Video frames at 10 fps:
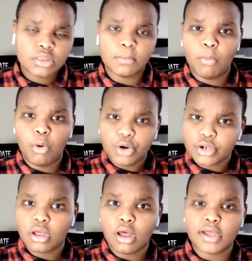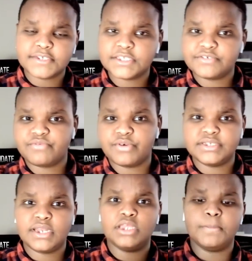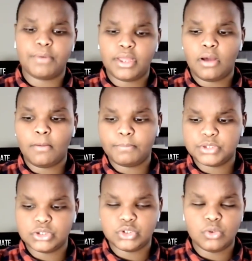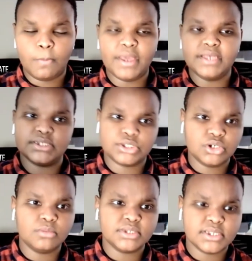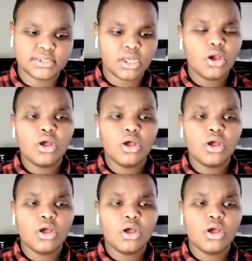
the more it costs for a city to bring out to do basic services.